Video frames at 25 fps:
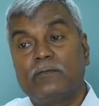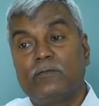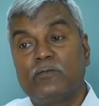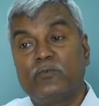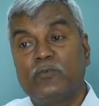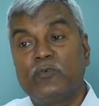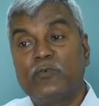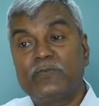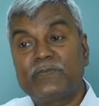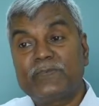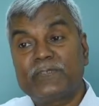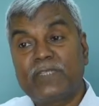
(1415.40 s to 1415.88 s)

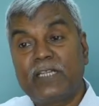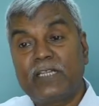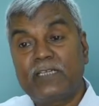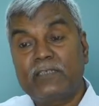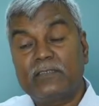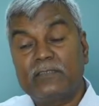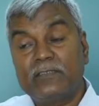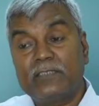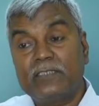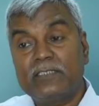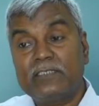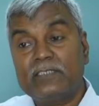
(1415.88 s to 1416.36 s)
moves
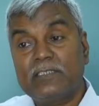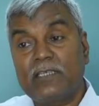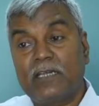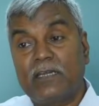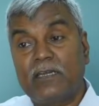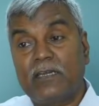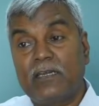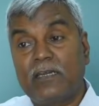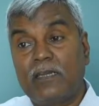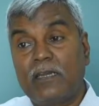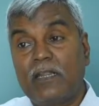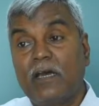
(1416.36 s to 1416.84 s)
like this,
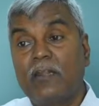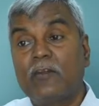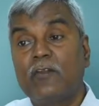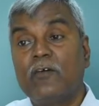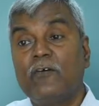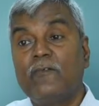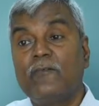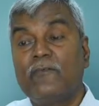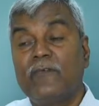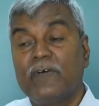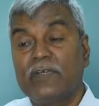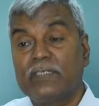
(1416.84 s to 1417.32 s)
and none
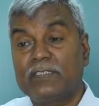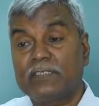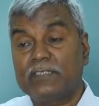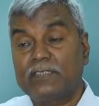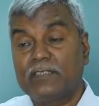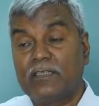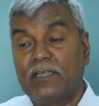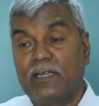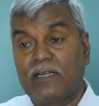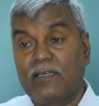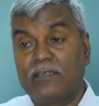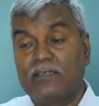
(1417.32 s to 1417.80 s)
of
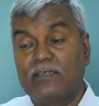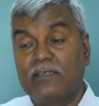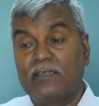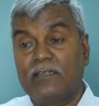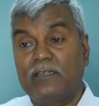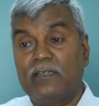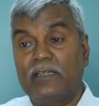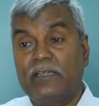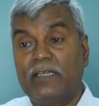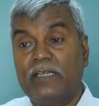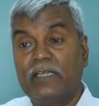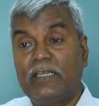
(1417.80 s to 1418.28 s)
us had
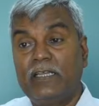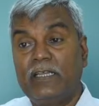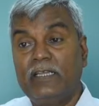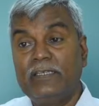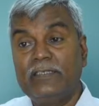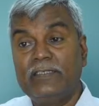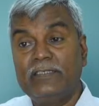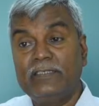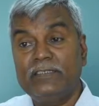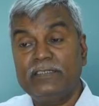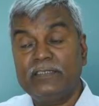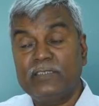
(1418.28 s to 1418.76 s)

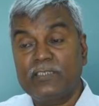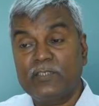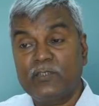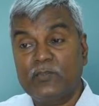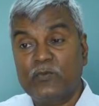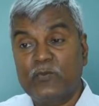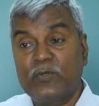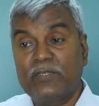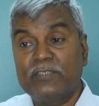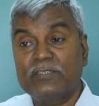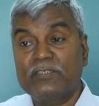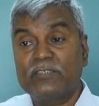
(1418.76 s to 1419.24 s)
any
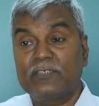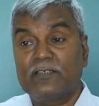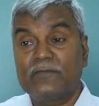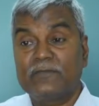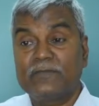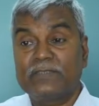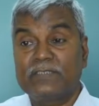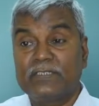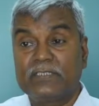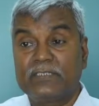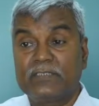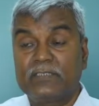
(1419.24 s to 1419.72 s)
sequence of
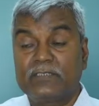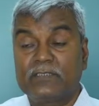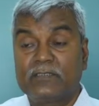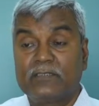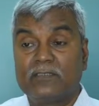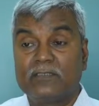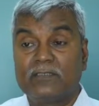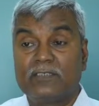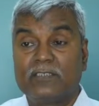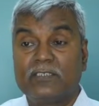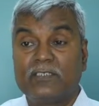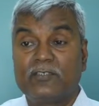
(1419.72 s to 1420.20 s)
6
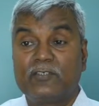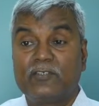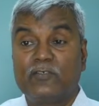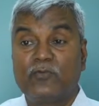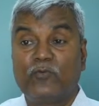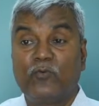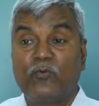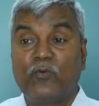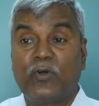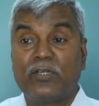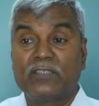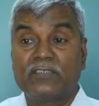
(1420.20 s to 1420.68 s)

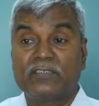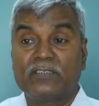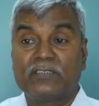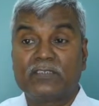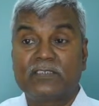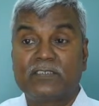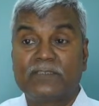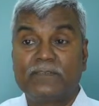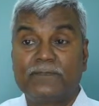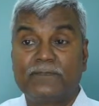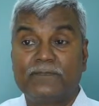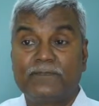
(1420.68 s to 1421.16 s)
consecutive
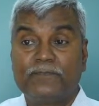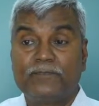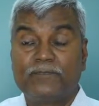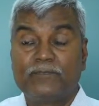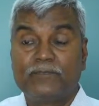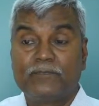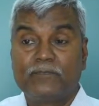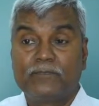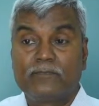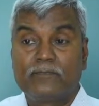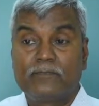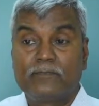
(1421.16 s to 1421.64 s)
ones.
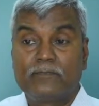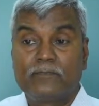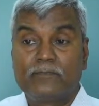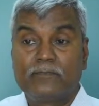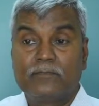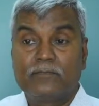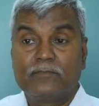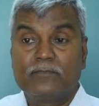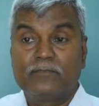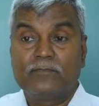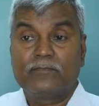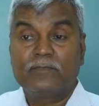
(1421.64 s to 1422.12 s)

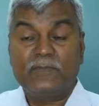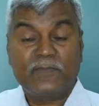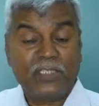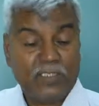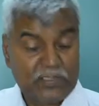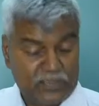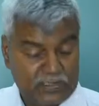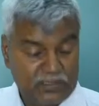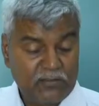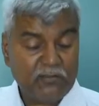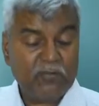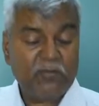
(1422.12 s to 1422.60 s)
Then
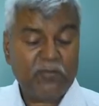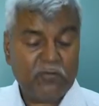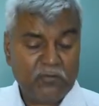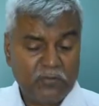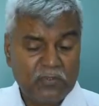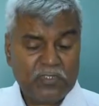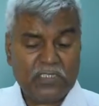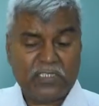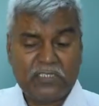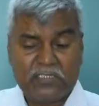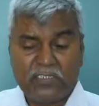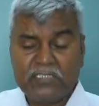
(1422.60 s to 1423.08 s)
he said, oh,
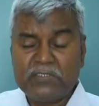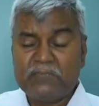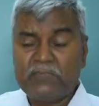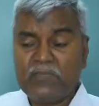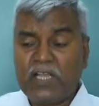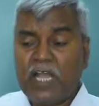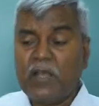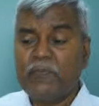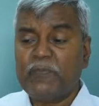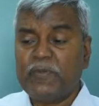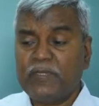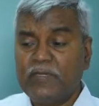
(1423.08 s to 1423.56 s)
okay, this may
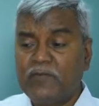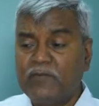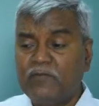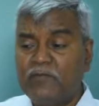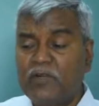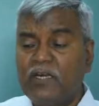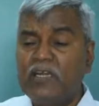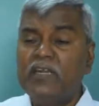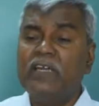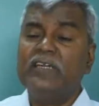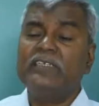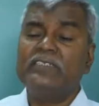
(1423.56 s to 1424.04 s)
happen,
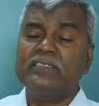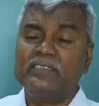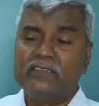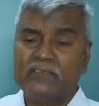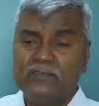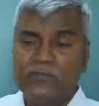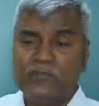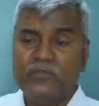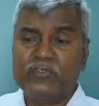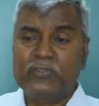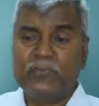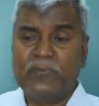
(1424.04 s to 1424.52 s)
but let's
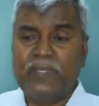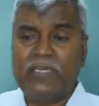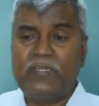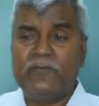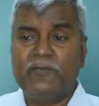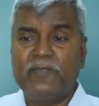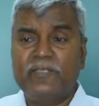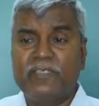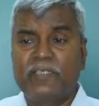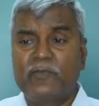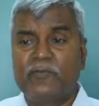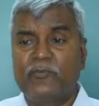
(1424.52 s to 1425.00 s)
do some
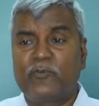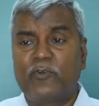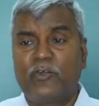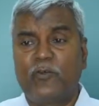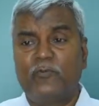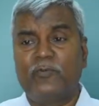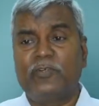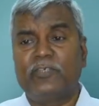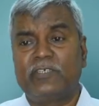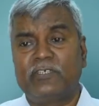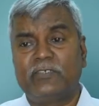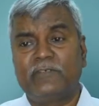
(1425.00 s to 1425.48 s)
elementary
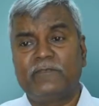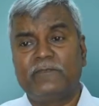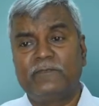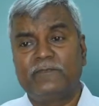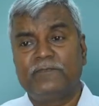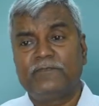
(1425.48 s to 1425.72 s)
probability.